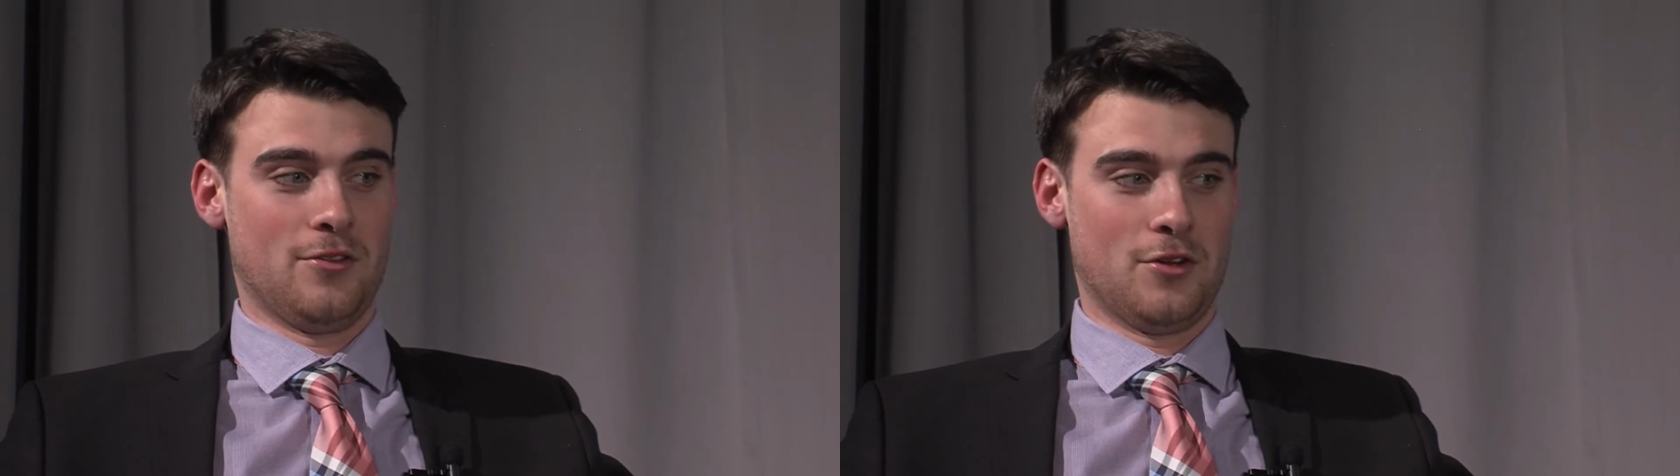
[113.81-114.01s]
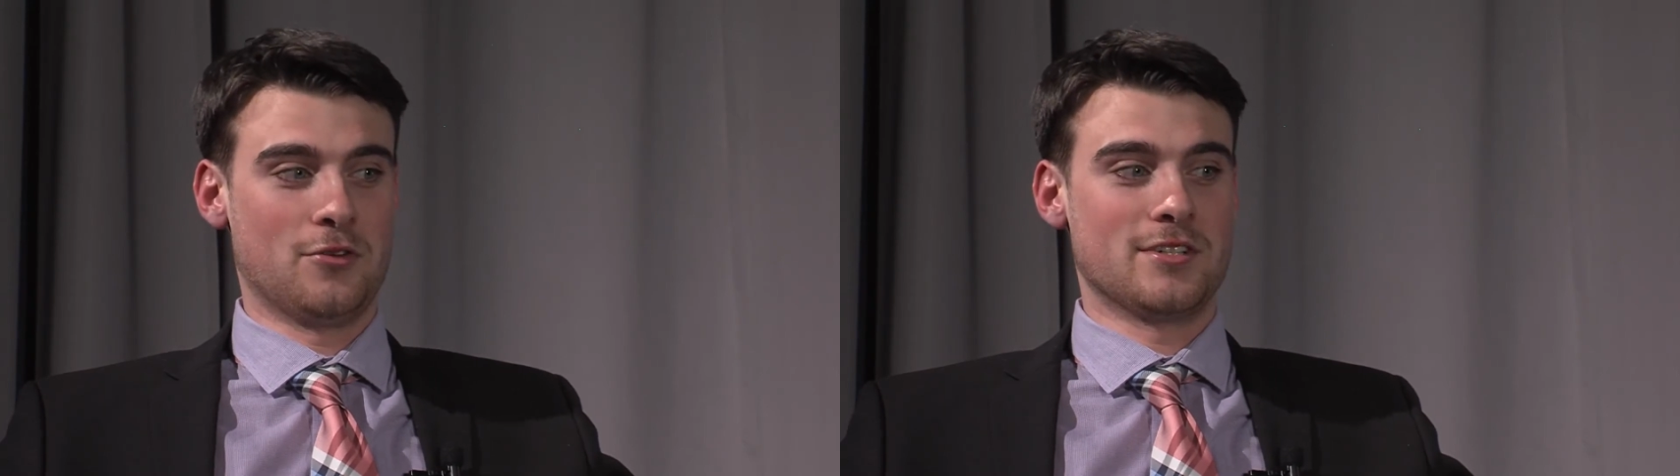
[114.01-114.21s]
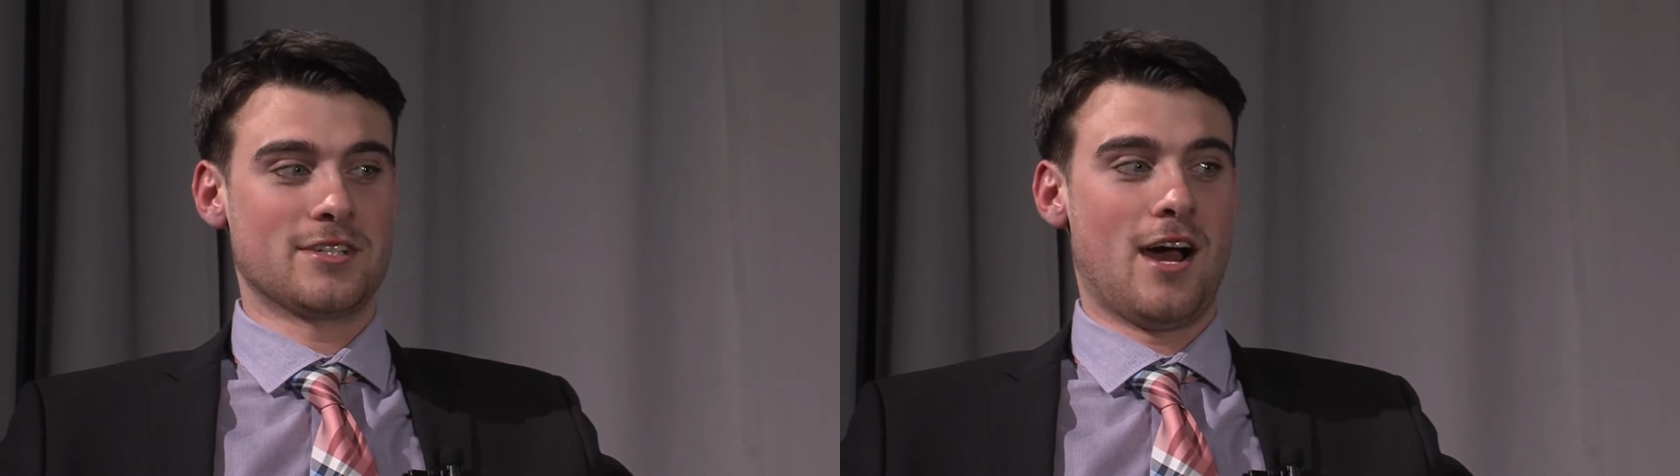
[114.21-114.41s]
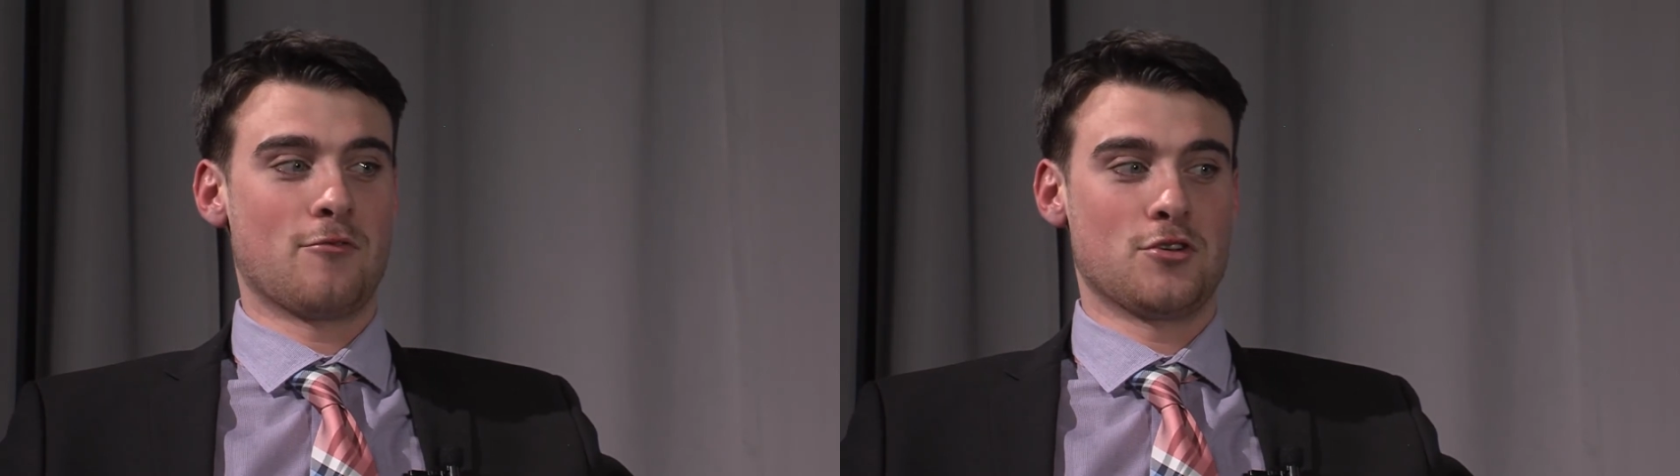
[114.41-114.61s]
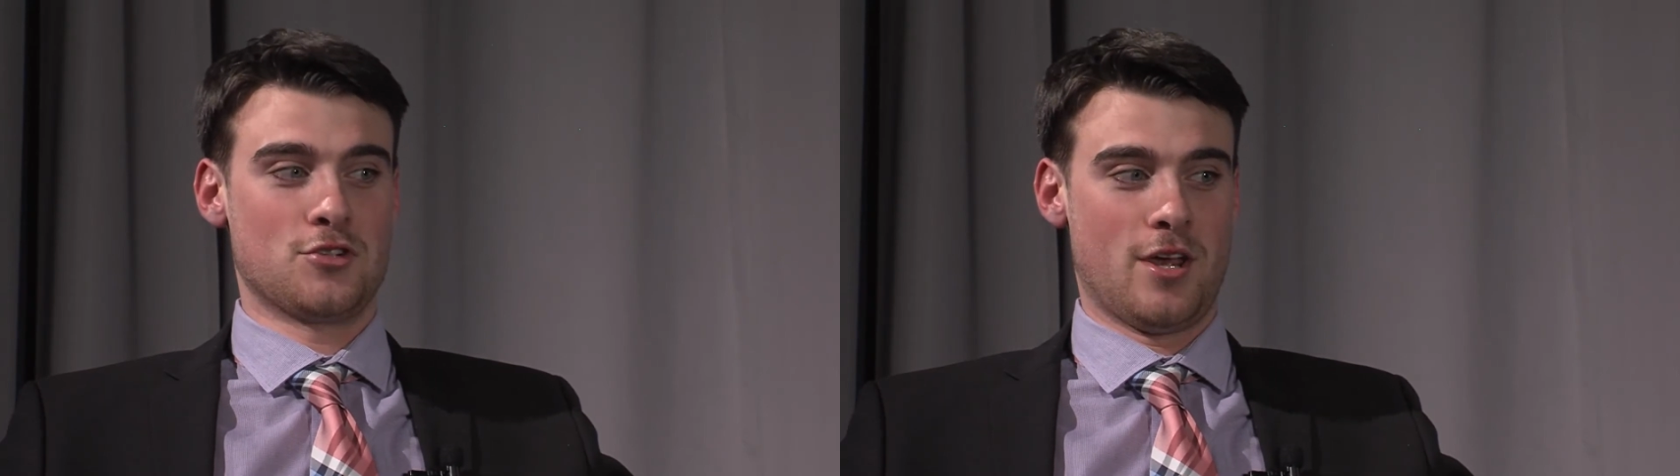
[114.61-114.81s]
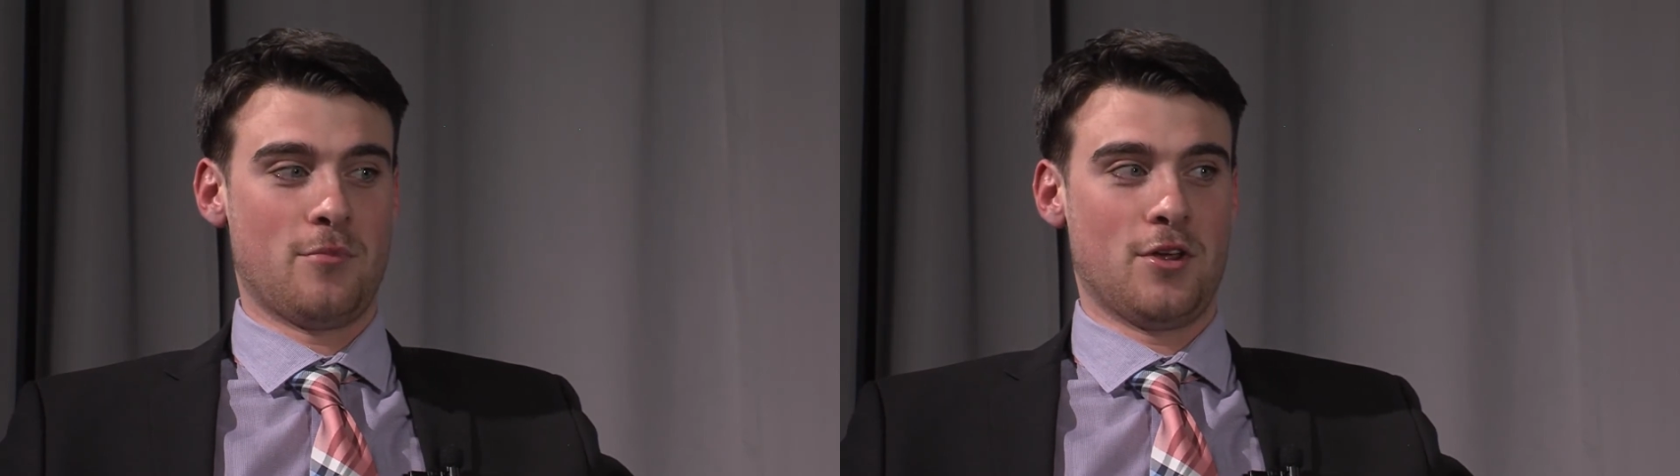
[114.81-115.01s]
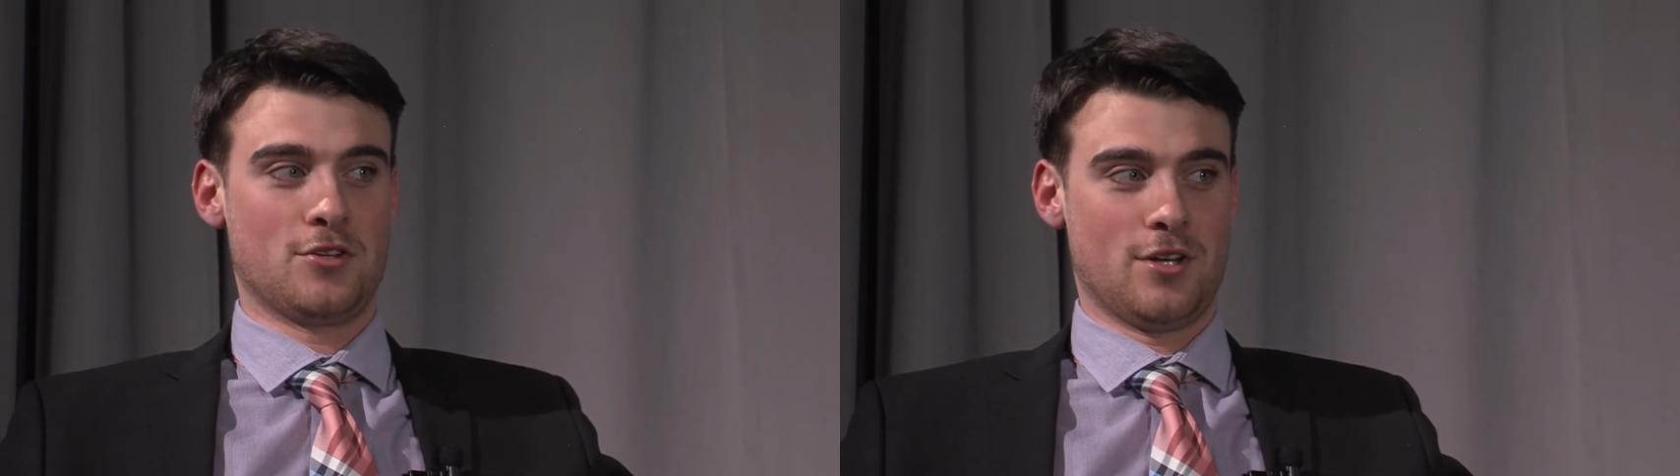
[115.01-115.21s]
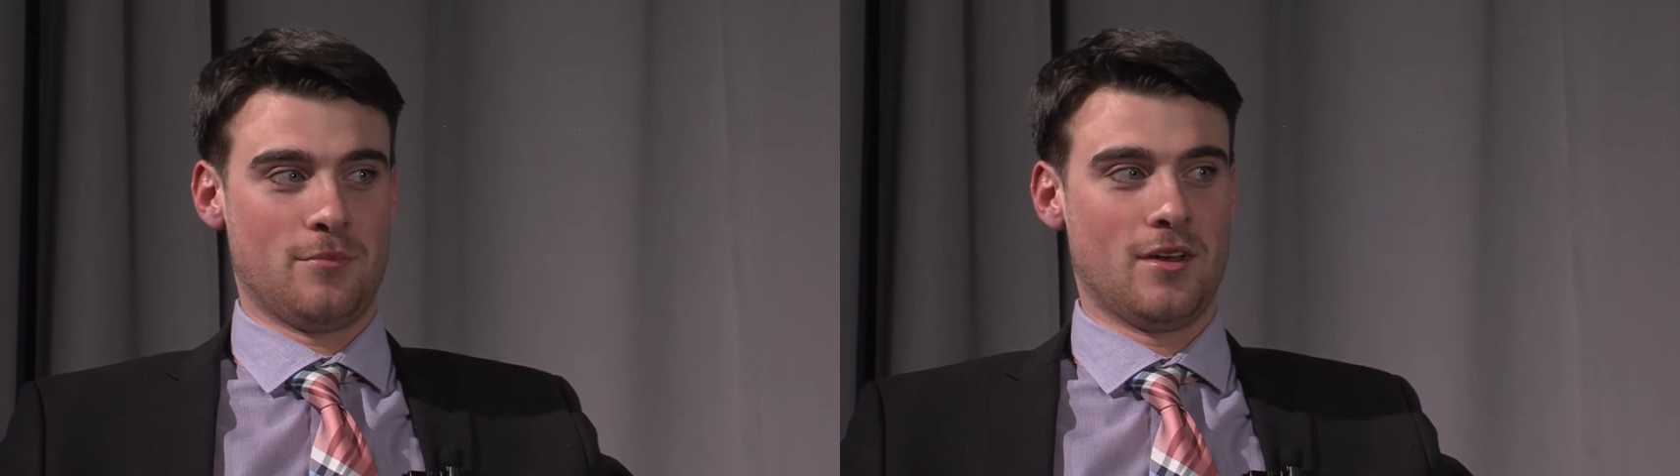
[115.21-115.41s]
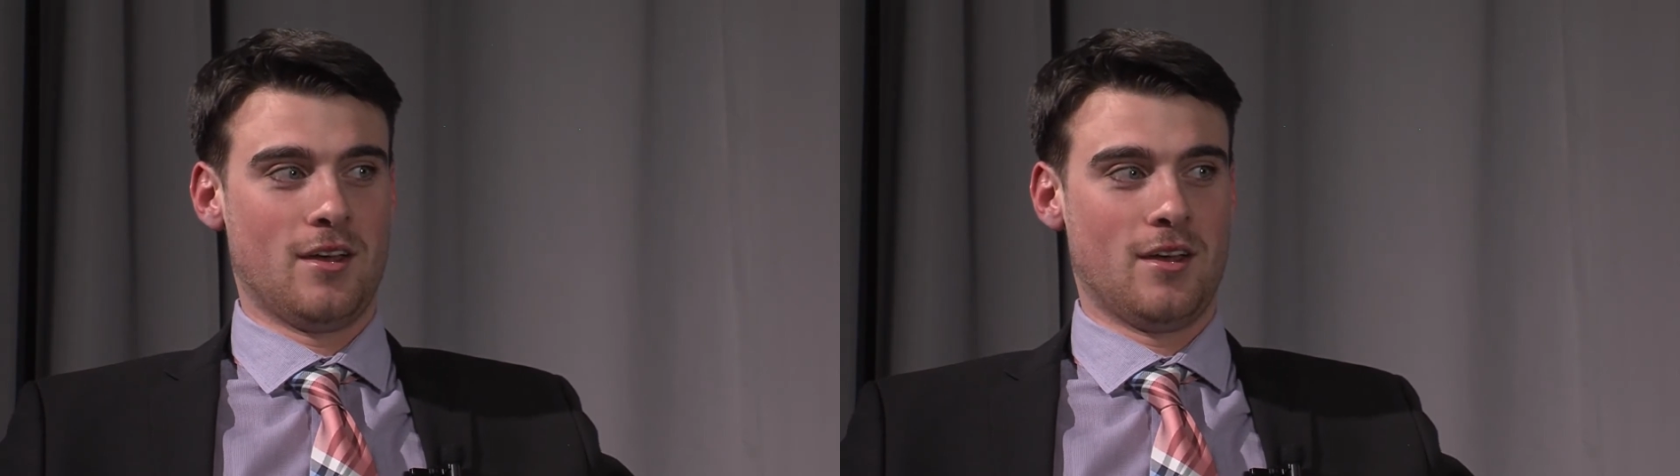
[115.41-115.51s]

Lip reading: Little East Conference Championship.